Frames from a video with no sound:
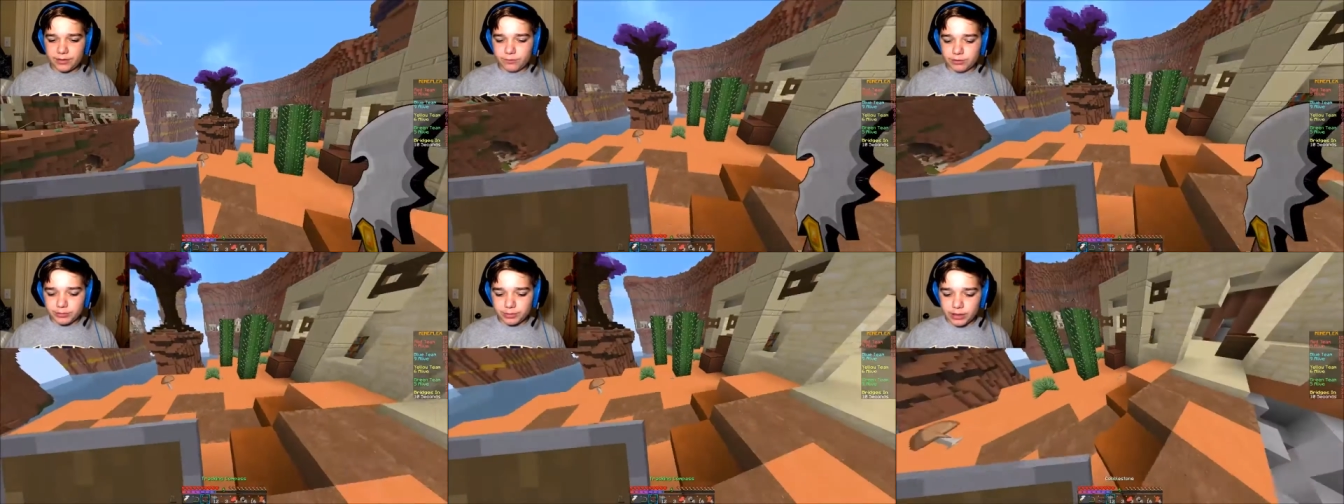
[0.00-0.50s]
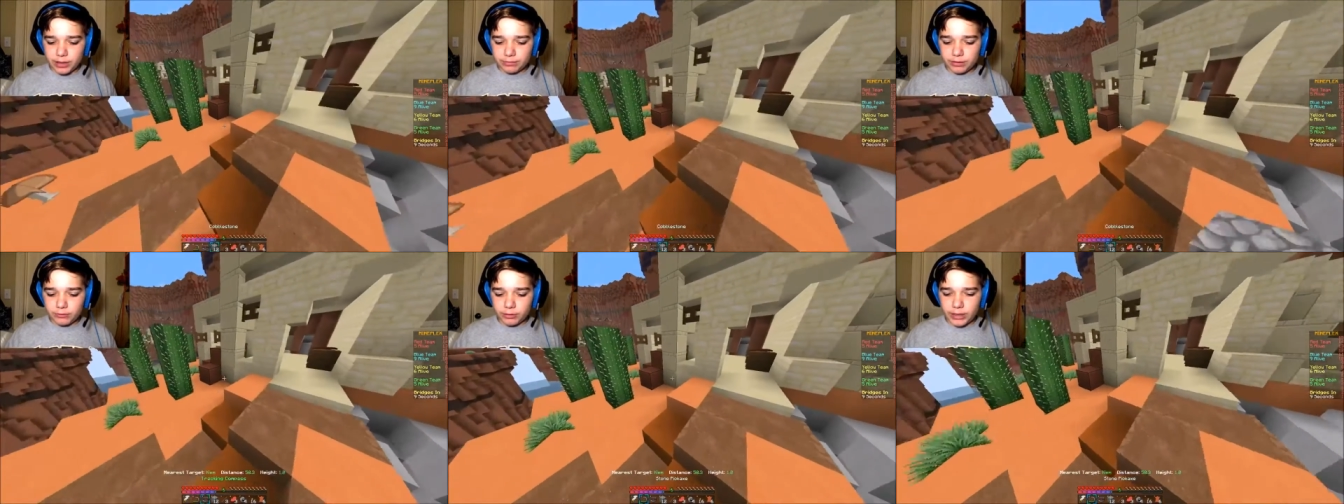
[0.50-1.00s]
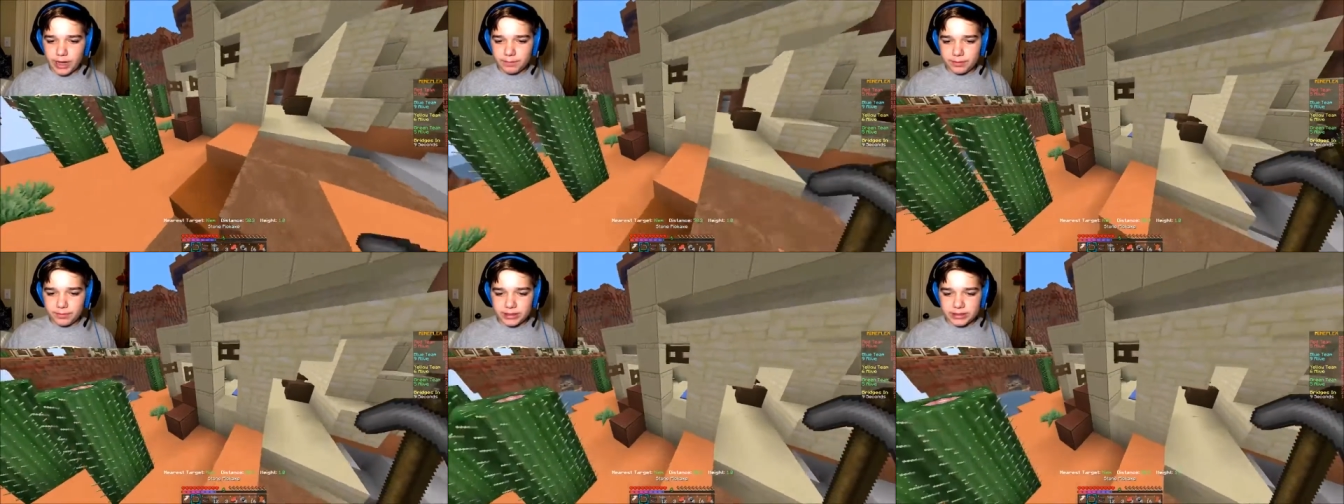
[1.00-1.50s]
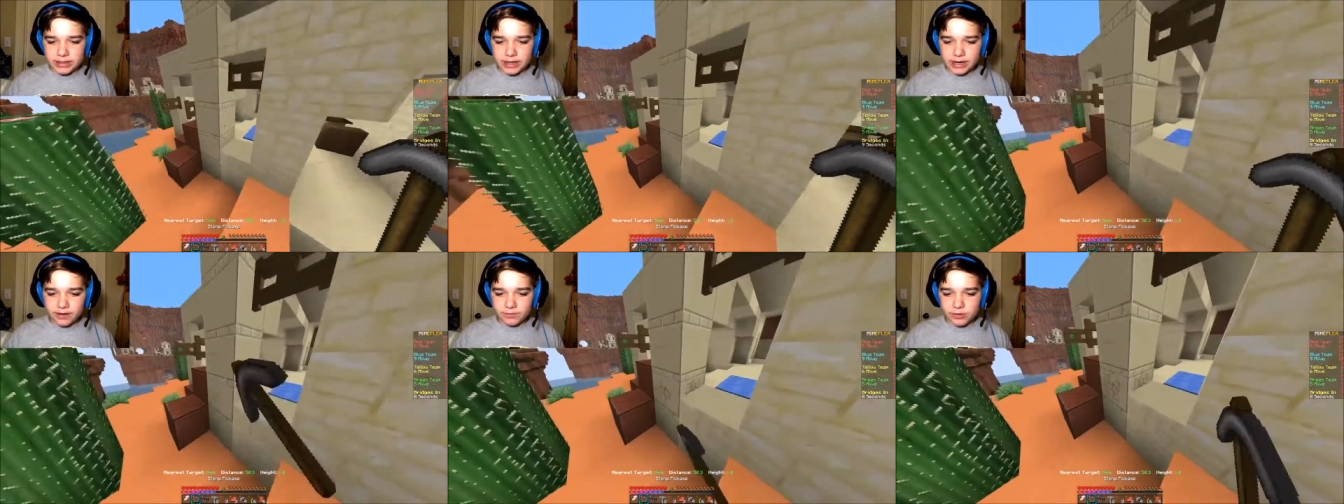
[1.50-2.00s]
which probably won't happen because
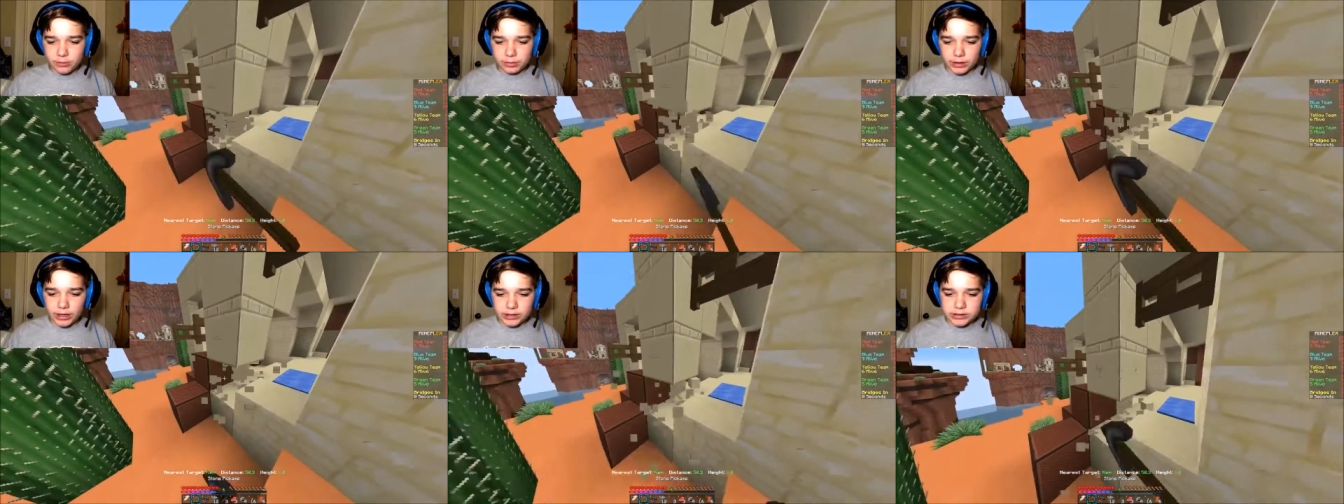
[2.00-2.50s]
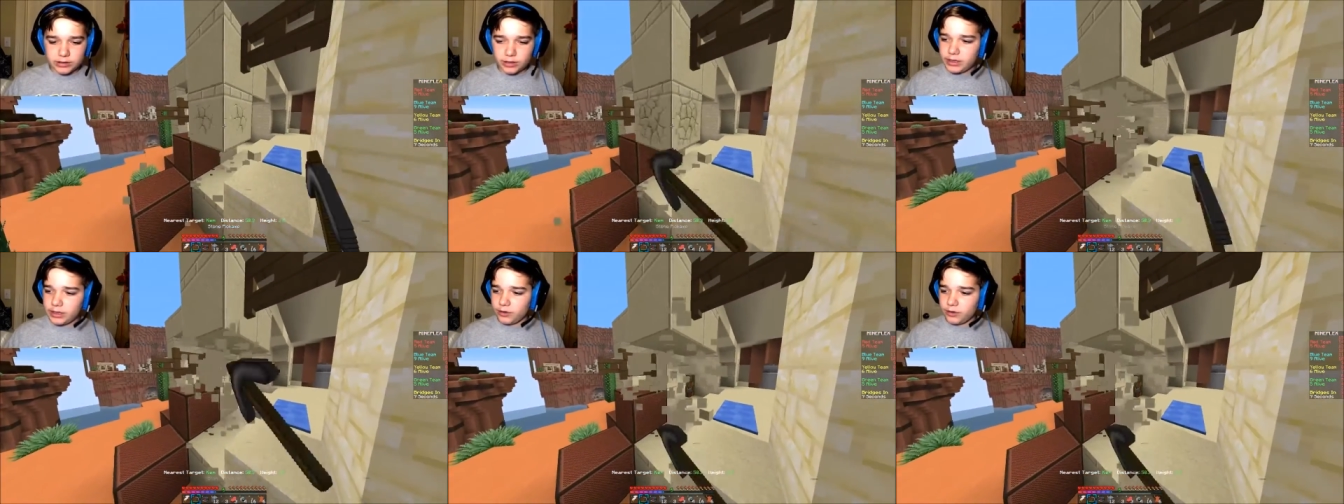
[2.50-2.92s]
I have no blocks, so I need to